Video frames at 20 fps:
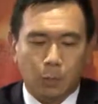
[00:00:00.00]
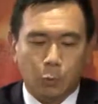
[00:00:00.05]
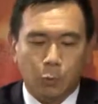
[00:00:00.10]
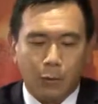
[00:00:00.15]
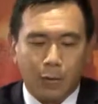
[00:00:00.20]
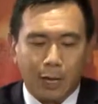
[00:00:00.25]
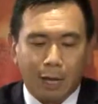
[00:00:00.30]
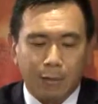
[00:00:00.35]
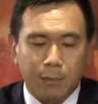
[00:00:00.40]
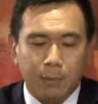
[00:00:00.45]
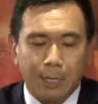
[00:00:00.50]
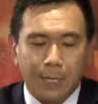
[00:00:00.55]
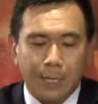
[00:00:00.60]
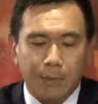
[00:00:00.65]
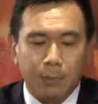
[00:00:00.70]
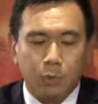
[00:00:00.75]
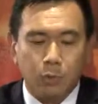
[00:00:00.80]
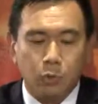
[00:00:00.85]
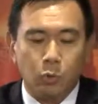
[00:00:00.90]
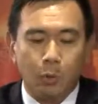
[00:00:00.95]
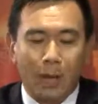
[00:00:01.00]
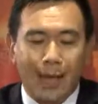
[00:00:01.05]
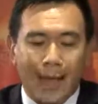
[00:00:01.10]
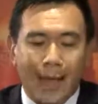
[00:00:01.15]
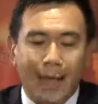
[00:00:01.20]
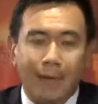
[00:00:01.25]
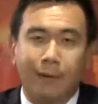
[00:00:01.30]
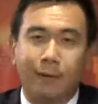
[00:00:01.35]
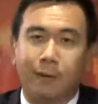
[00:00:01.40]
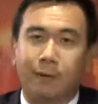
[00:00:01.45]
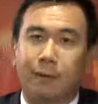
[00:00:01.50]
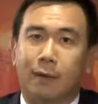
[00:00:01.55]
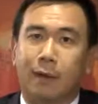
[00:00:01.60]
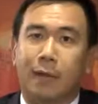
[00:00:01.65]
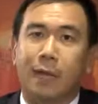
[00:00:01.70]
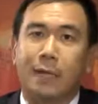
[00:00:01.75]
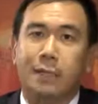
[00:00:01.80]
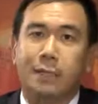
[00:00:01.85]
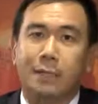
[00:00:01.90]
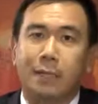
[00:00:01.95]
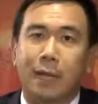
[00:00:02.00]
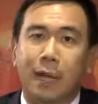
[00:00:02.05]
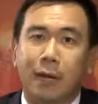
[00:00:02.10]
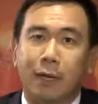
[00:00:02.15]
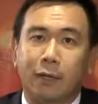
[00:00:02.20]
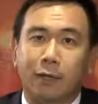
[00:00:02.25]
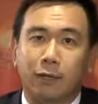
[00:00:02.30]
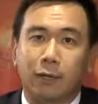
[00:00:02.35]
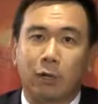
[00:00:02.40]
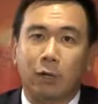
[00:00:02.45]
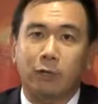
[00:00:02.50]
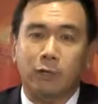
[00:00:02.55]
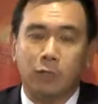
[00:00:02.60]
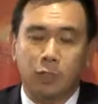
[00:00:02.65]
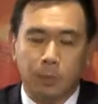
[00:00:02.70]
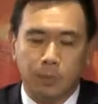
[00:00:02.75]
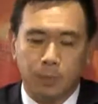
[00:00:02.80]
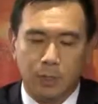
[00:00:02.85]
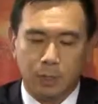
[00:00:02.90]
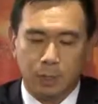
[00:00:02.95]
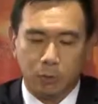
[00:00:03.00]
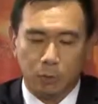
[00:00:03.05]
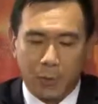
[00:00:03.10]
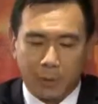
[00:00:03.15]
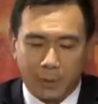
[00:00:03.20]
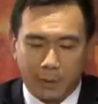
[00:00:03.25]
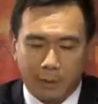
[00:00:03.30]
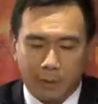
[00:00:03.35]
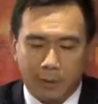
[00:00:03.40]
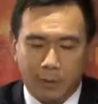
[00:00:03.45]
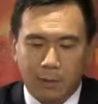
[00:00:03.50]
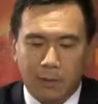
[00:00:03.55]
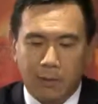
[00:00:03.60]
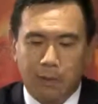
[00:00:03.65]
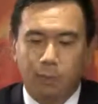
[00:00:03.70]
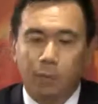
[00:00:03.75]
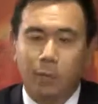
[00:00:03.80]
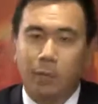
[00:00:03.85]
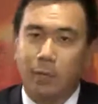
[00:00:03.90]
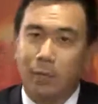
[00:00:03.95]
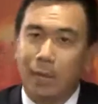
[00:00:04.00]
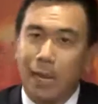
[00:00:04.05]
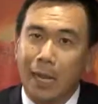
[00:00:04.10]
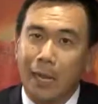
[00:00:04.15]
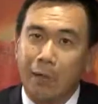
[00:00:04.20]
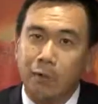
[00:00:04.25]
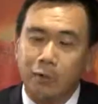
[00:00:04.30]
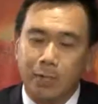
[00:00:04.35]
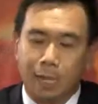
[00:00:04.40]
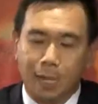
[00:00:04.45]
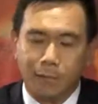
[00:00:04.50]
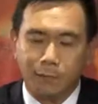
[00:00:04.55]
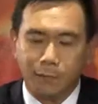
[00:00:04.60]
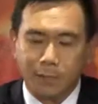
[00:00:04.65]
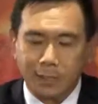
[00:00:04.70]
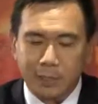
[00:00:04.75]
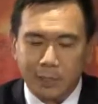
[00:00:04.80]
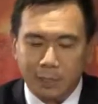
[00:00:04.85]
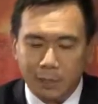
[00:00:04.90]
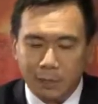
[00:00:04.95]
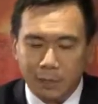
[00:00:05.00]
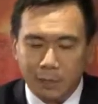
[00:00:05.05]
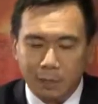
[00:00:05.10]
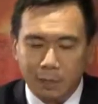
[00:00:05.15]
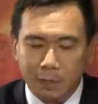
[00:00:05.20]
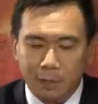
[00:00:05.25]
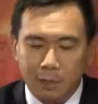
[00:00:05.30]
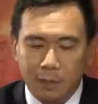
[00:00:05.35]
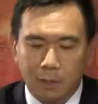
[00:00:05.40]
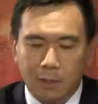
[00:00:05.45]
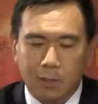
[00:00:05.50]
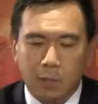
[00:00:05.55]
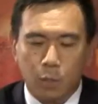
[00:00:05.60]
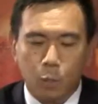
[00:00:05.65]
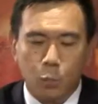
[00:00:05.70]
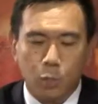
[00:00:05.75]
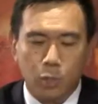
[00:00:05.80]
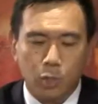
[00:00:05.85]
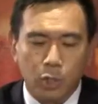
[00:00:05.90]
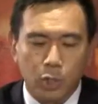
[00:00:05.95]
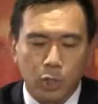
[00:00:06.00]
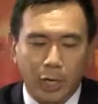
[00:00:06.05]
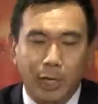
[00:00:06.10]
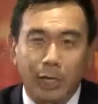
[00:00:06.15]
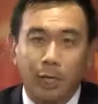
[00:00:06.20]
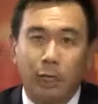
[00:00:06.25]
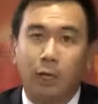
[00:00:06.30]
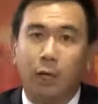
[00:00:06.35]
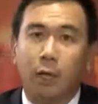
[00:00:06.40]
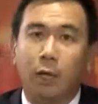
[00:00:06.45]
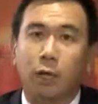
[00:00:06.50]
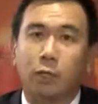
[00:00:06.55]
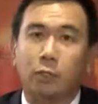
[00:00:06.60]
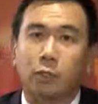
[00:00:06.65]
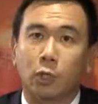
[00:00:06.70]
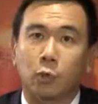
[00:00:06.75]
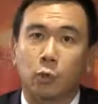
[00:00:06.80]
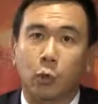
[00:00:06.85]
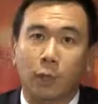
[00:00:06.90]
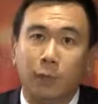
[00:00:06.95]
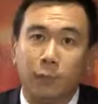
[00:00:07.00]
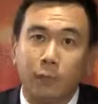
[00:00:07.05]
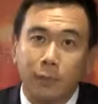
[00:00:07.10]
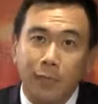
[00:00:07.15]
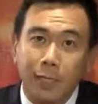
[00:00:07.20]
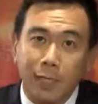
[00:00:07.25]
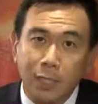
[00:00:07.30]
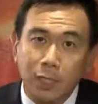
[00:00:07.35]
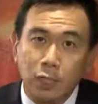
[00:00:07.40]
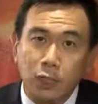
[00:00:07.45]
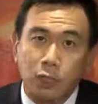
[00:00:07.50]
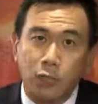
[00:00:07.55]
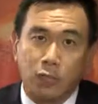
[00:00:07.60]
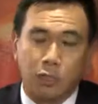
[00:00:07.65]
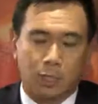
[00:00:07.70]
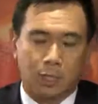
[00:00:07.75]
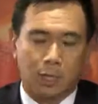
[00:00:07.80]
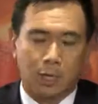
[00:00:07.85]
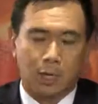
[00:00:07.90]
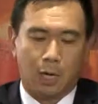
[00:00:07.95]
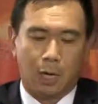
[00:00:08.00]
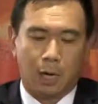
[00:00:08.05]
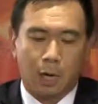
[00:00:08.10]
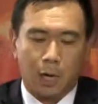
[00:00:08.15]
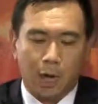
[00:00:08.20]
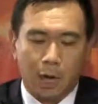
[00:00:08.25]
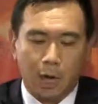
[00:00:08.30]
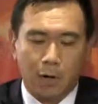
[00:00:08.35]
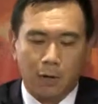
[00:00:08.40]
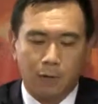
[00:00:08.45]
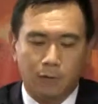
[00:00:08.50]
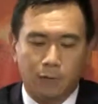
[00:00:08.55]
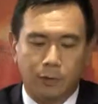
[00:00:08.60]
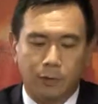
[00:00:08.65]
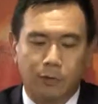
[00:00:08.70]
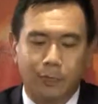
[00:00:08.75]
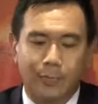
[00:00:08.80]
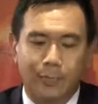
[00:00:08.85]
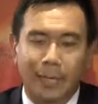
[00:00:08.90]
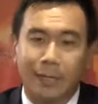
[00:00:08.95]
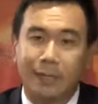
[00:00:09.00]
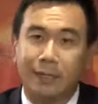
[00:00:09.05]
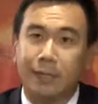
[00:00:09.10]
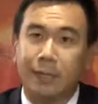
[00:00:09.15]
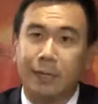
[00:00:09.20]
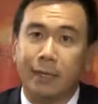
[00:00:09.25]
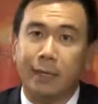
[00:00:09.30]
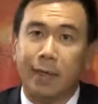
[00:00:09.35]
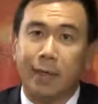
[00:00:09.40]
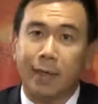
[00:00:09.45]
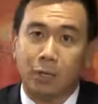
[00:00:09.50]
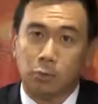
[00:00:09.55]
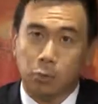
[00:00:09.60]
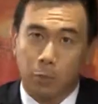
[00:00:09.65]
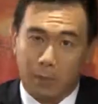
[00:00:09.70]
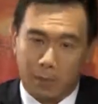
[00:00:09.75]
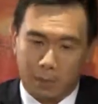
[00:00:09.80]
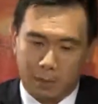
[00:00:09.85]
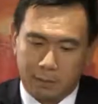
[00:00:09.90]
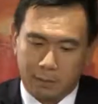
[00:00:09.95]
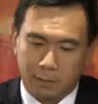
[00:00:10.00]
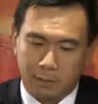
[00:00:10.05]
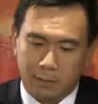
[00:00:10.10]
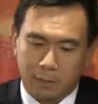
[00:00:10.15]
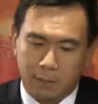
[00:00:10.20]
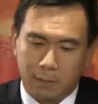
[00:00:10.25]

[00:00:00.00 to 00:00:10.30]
would have been able to act as a director of the GBC1, but now the FSC will check on the qualifications of the candidate as well.